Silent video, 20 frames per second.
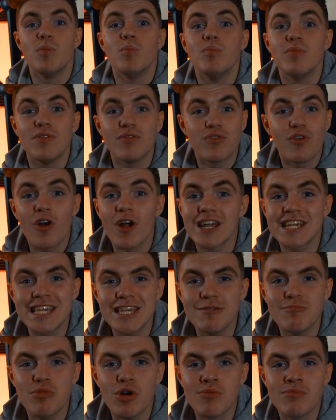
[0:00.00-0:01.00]
Before I
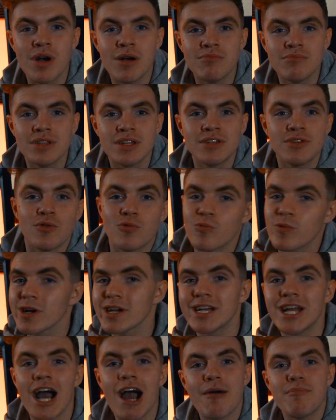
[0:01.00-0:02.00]
keep on mumbling, we're
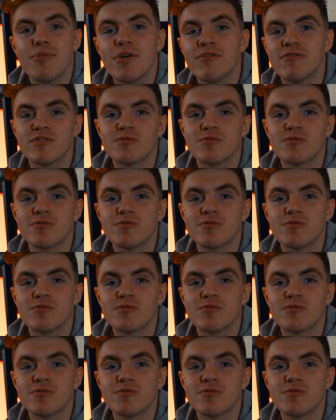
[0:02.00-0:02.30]
gonna hop over